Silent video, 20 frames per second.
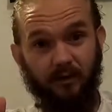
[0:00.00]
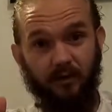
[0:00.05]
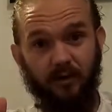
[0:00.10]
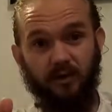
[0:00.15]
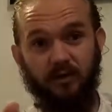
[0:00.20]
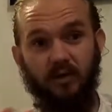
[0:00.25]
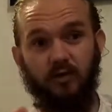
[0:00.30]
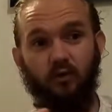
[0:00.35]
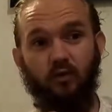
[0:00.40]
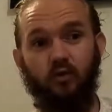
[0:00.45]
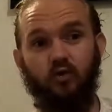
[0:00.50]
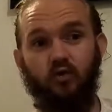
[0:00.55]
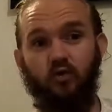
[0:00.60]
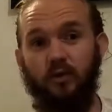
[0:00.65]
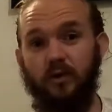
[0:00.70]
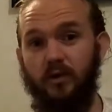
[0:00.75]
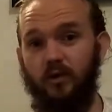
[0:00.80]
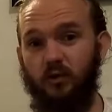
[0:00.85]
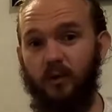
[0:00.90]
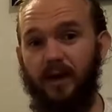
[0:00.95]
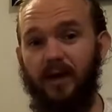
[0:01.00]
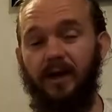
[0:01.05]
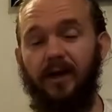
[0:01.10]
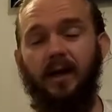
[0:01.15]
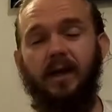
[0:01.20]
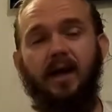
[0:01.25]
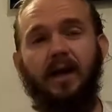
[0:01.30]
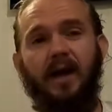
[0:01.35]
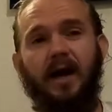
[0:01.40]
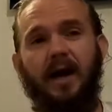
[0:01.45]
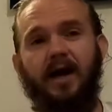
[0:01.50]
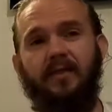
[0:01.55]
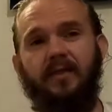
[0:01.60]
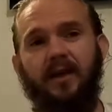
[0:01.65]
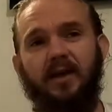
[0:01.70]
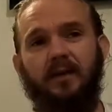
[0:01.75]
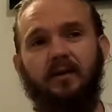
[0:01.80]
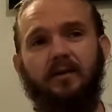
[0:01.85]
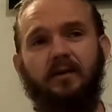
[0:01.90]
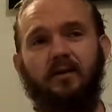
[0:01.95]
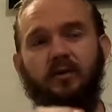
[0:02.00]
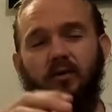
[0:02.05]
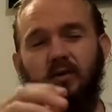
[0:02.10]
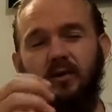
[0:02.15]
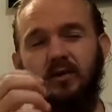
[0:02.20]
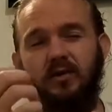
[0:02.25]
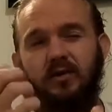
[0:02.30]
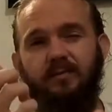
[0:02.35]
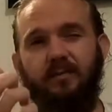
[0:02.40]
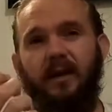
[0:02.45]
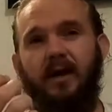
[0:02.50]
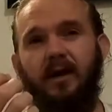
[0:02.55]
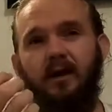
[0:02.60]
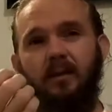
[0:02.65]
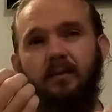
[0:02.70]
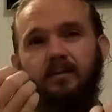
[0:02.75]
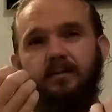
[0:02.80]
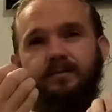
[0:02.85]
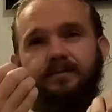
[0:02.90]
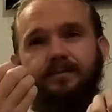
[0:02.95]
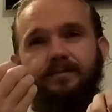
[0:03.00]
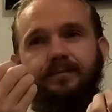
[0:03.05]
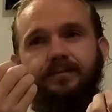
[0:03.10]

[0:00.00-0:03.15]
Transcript: crusty note to it as well, and then you can smell